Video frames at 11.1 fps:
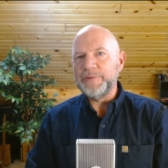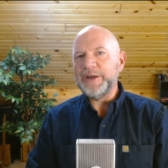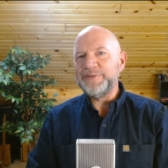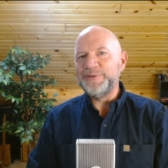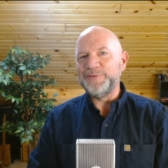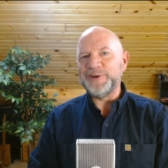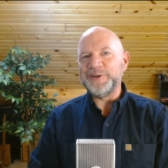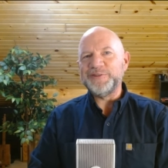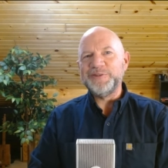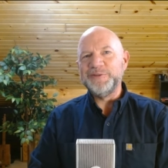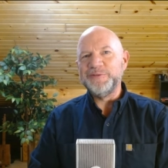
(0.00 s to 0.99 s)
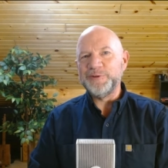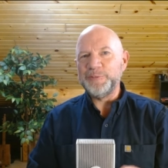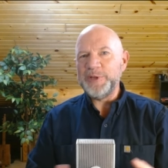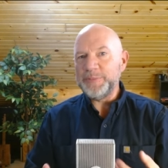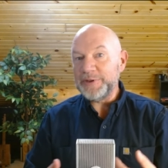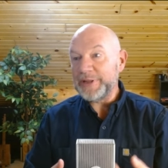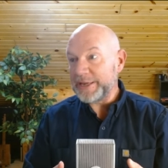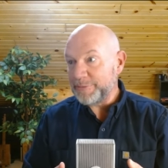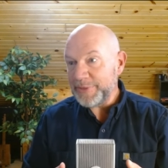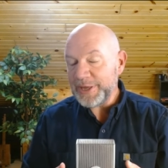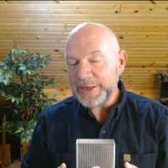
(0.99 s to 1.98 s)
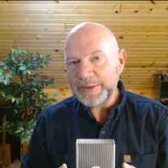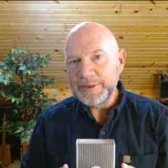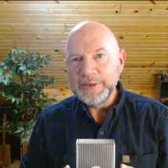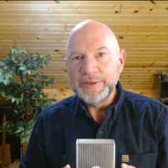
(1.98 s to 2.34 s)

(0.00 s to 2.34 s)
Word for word: rest of us, for people like me